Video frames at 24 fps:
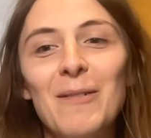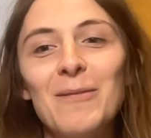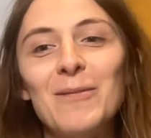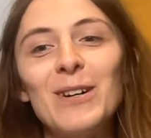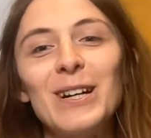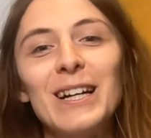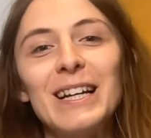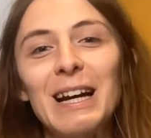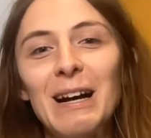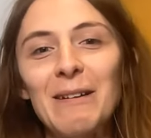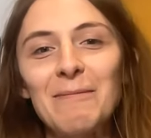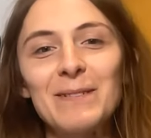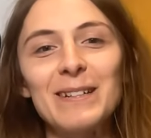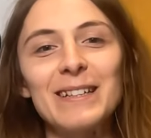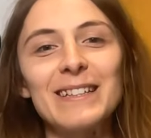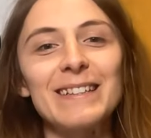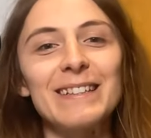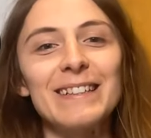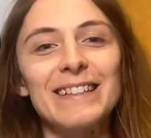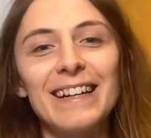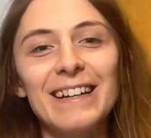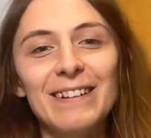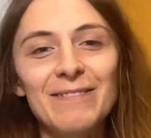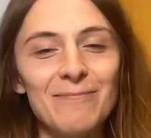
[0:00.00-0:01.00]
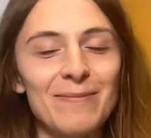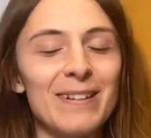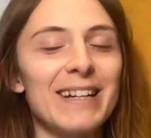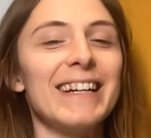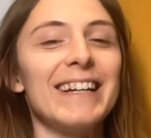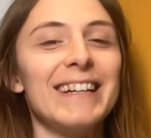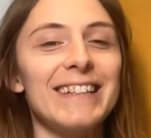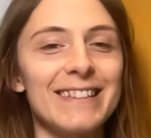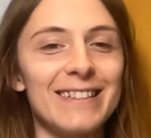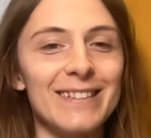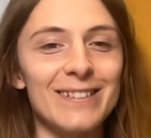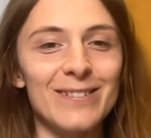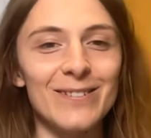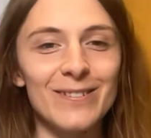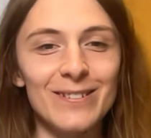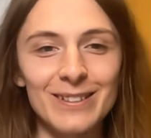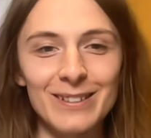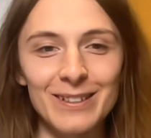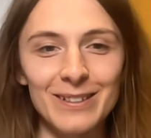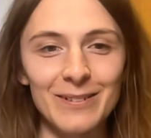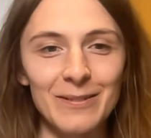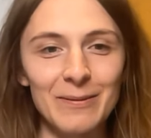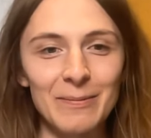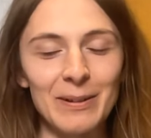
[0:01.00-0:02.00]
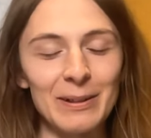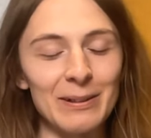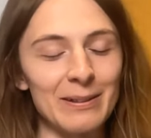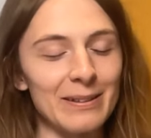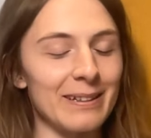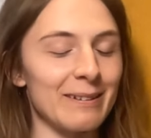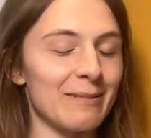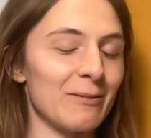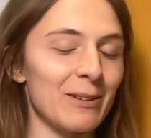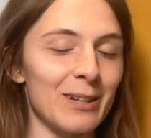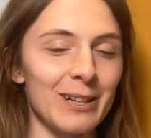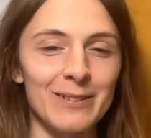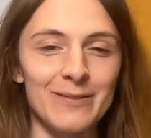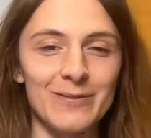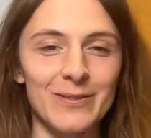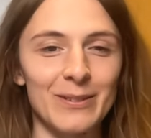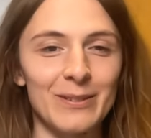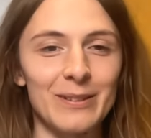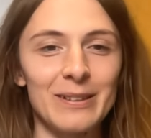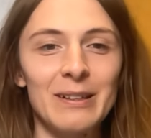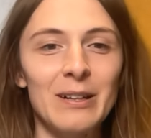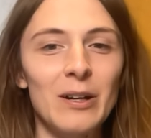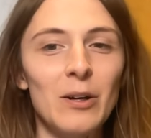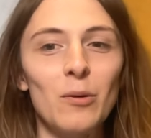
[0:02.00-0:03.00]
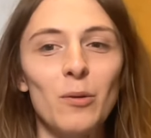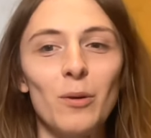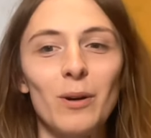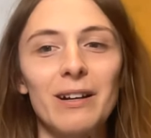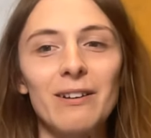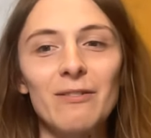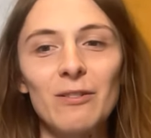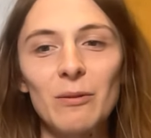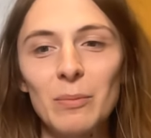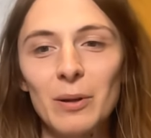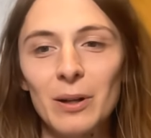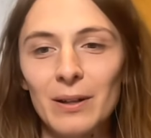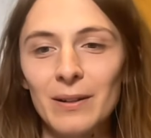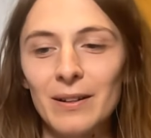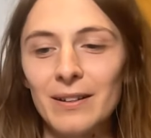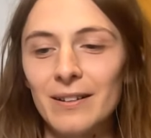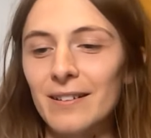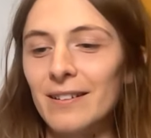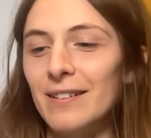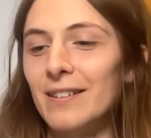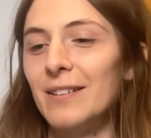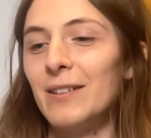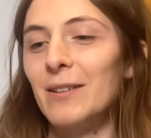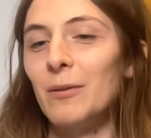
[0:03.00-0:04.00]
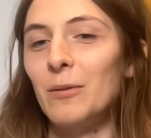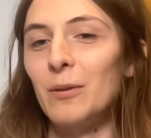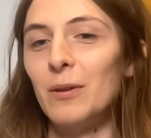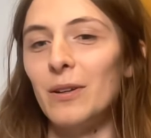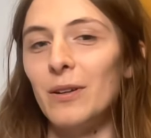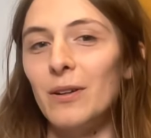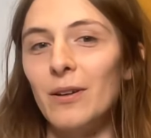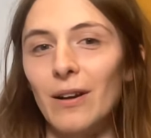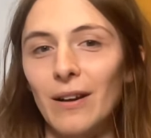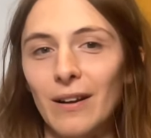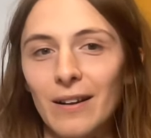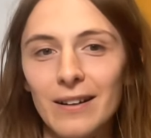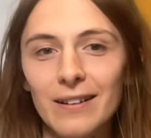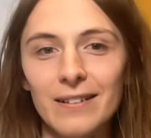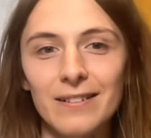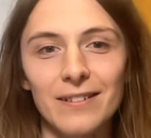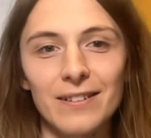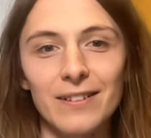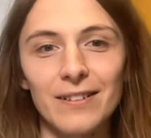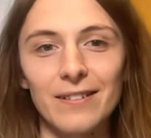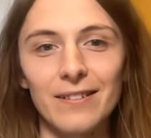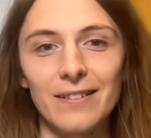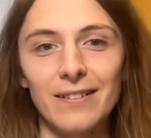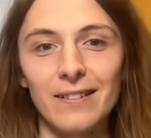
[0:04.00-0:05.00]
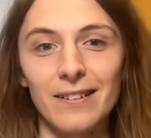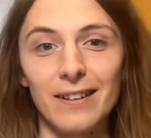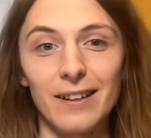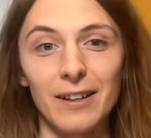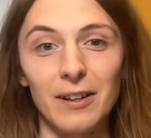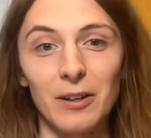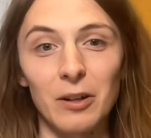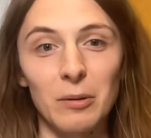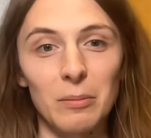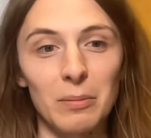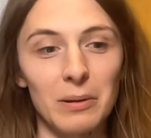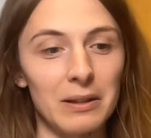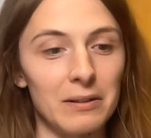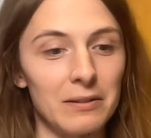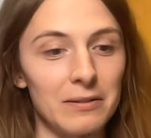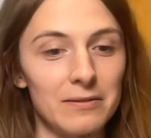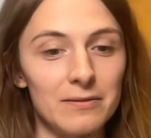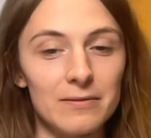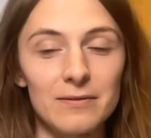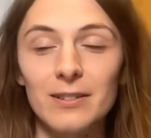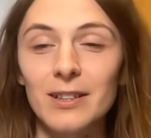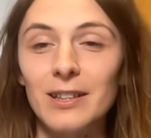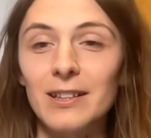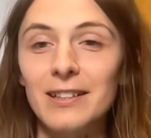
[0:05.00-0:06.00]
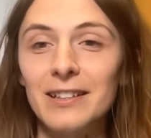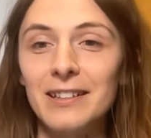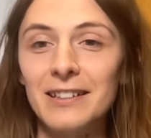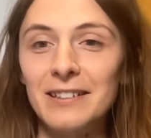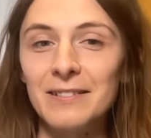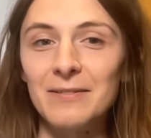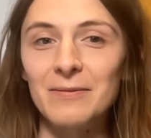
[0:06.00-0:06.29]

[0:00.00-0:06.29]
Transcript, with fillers: really happy to be here to talk to you about like whatever whatever part you you'd like to to hear about really.